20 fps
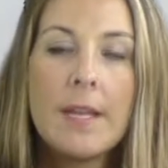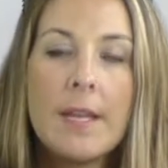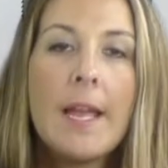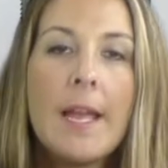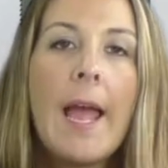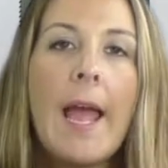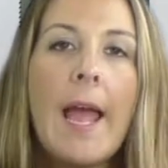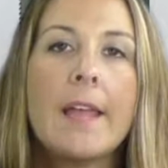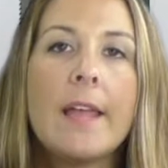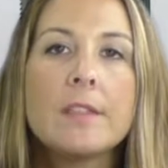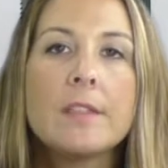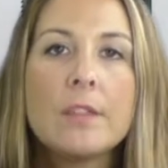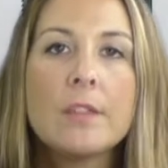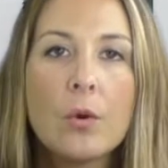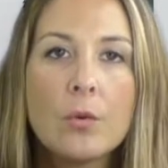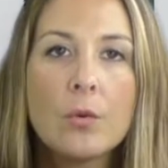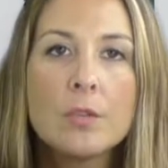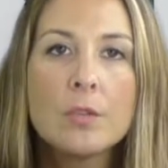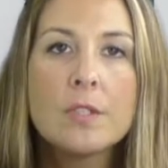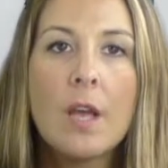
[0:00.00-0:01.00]
And
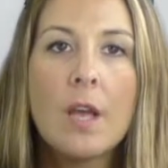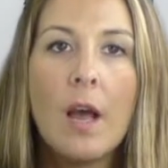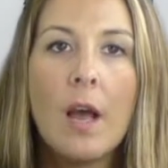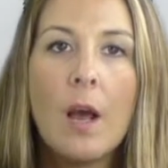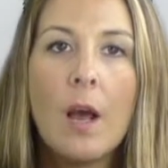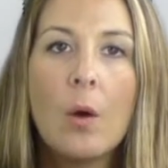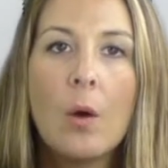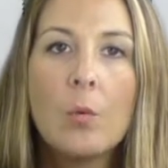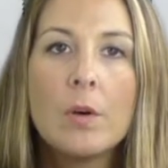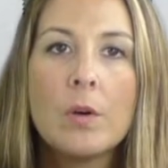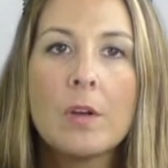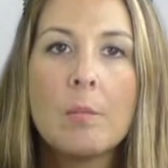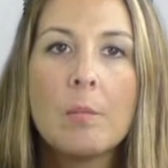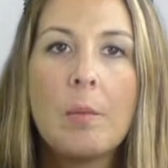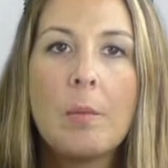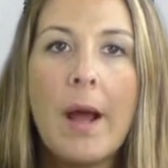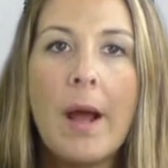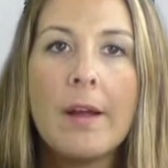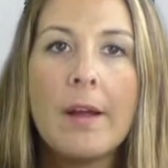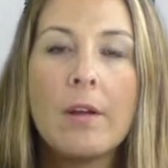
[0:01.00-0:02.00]
those will
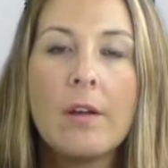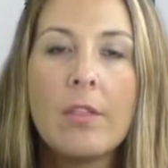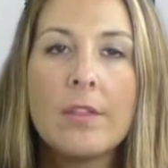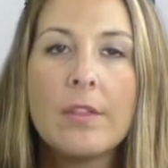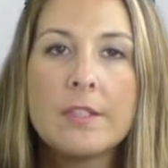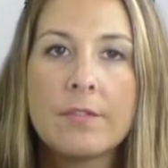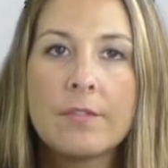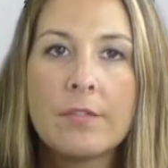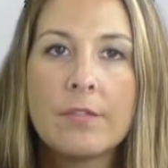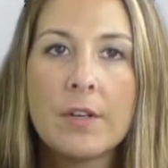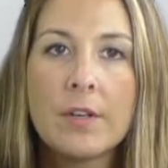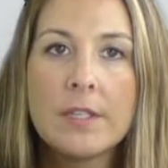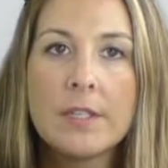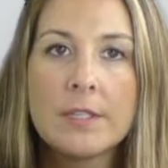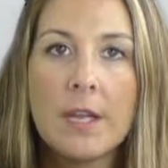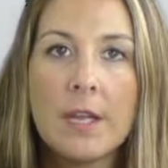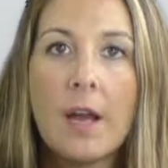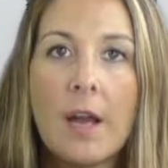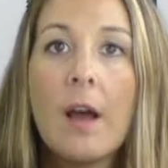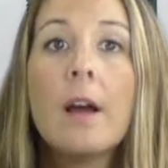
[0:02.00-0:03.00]
compile the different
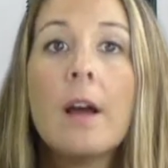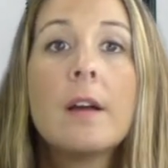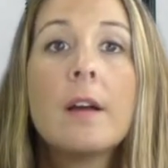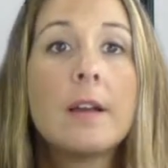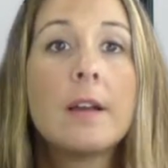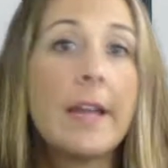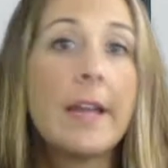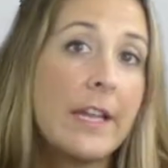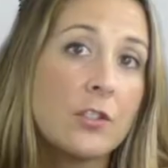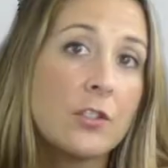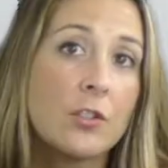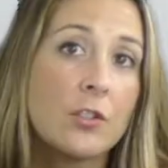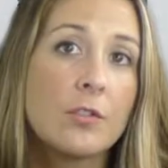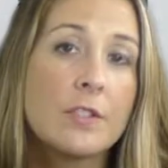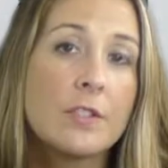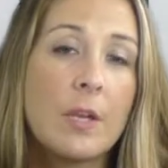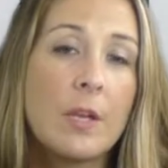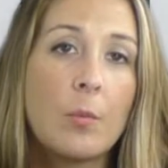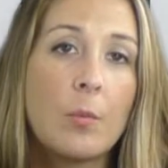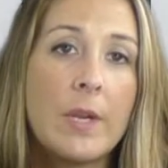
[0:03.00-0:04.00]
answers
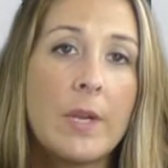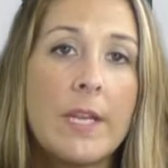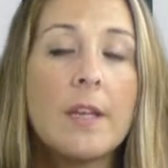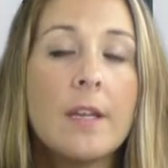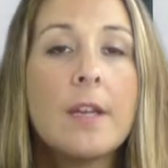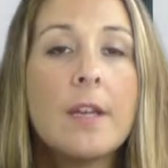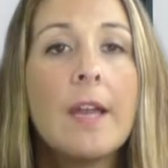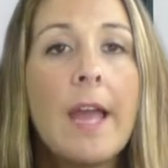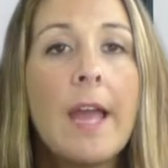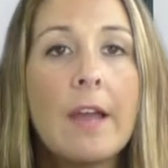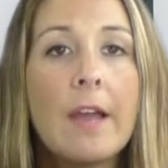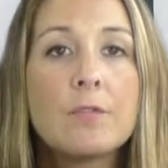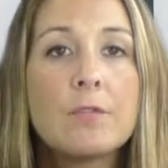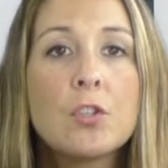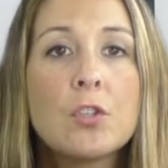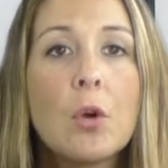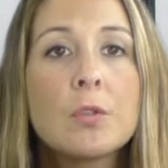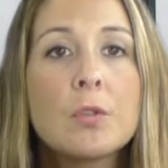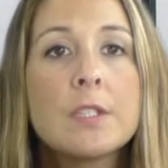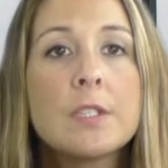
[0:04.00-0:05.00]
that we have
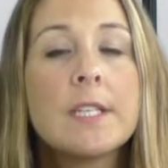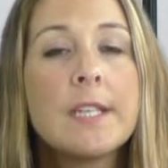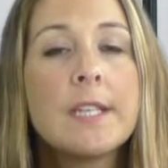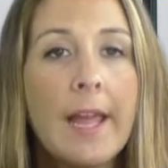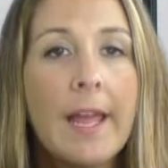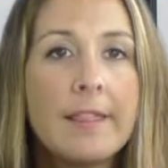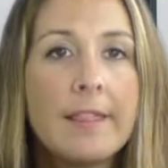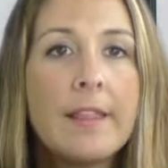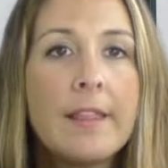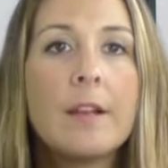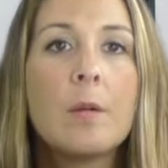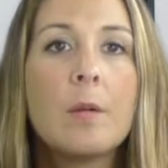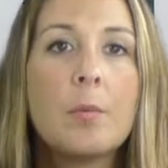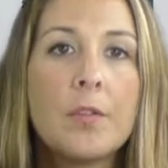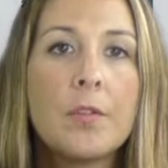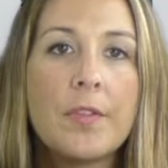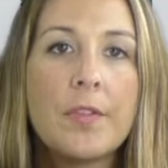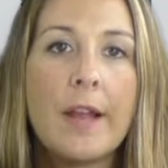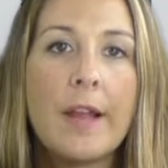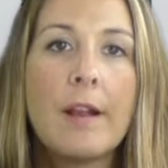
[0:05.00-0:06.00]
chosen, and then I'll
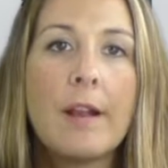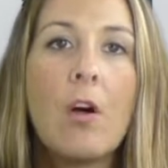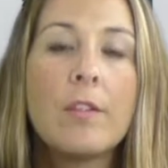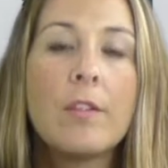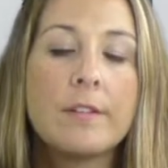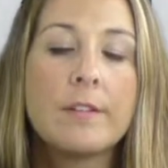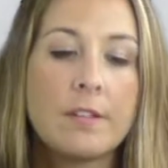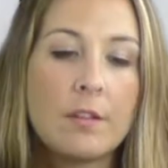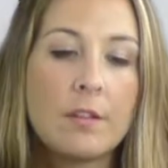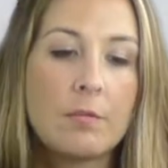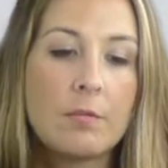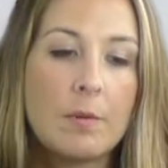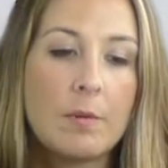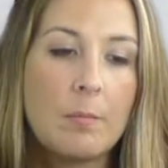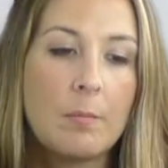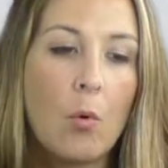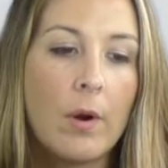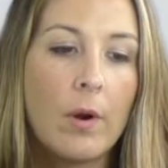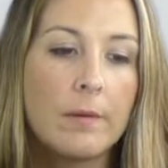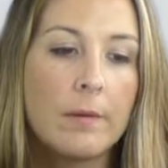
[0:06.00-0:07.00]
put that all into the
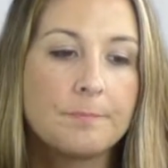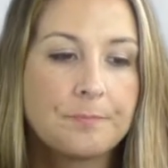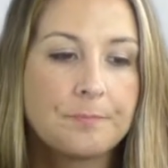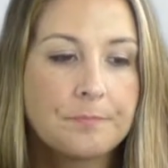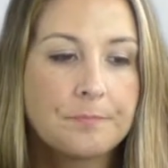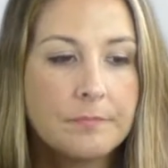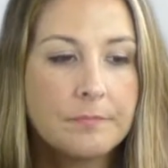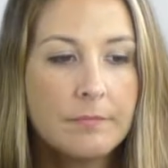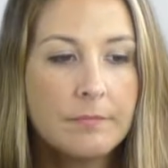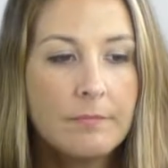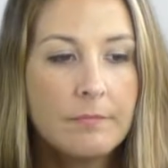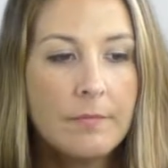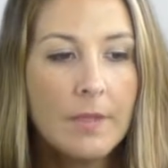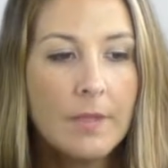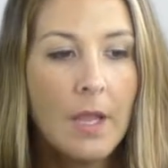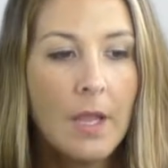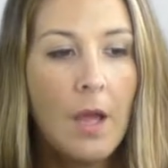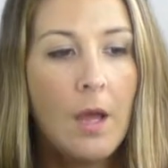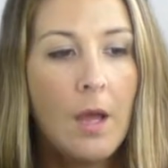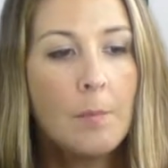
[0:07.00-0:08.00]
report.
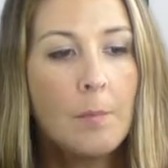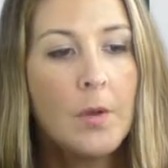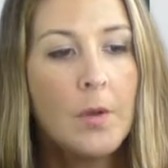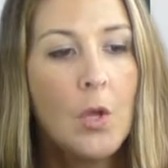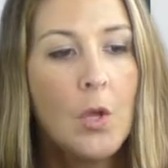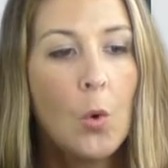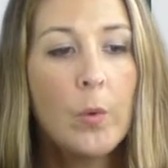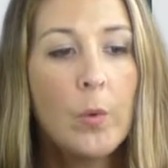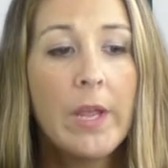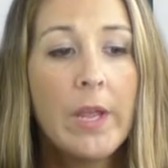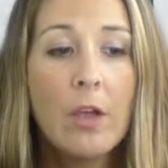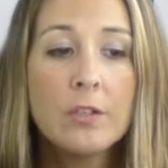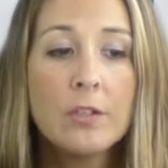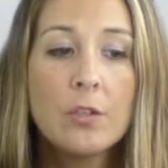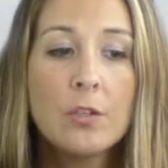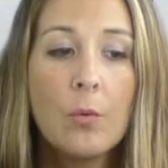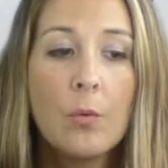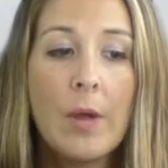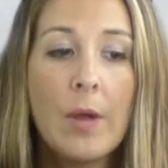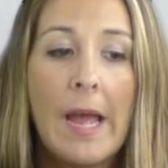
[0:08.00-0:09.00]
We
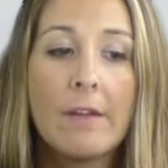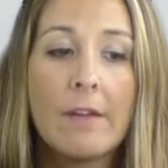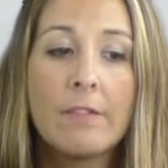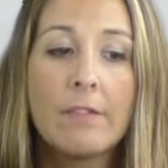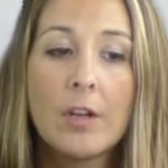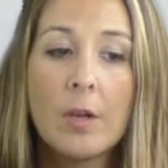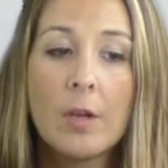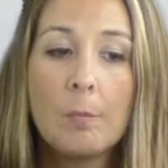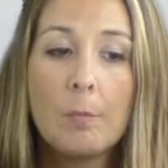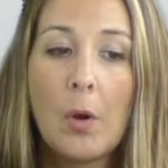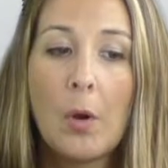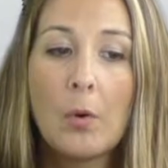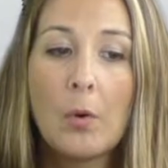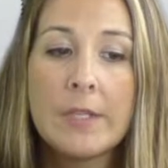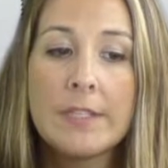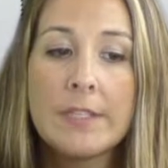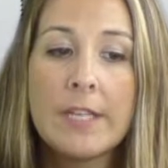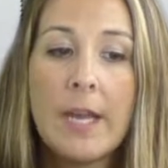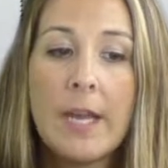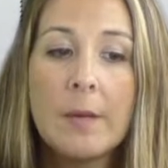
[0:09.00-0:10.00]
also have a
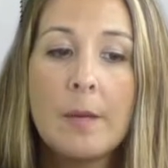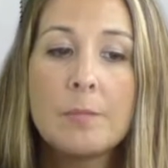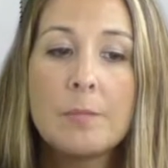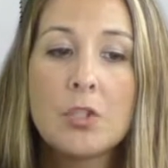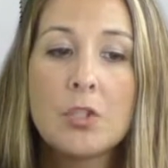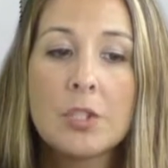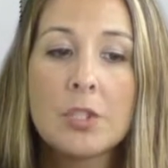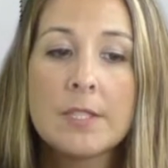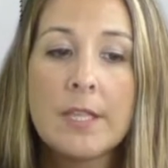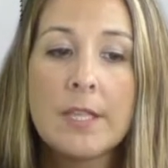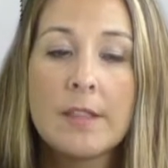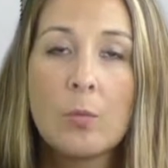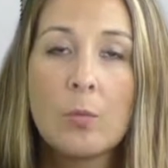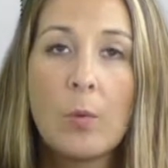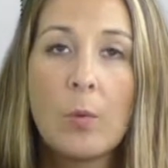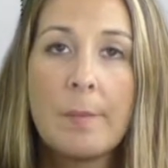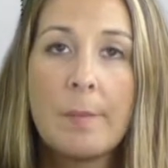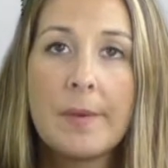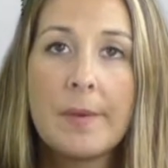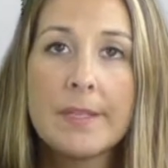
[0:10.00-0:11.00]
component type, just like the
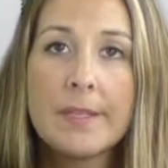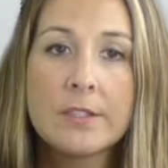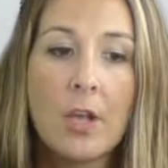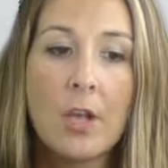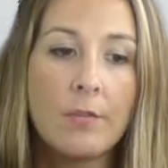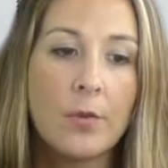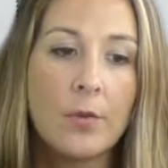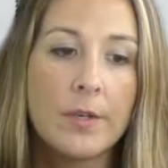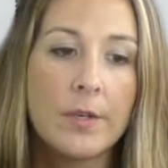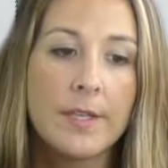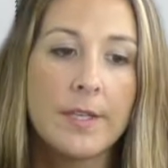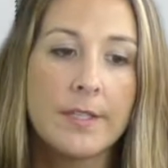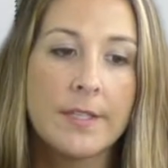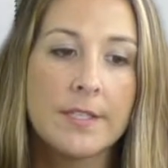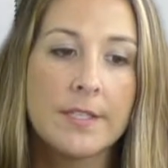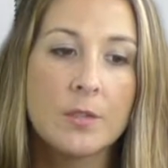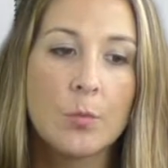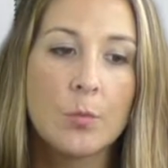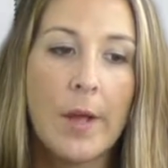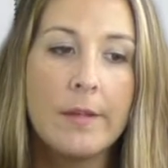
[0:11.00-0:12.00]
web-based software does
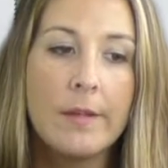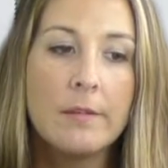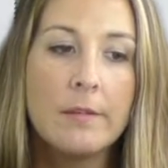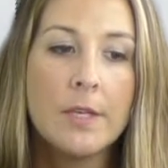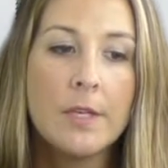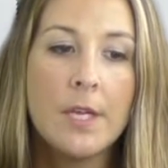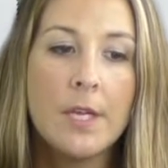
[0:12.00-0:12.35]
as well.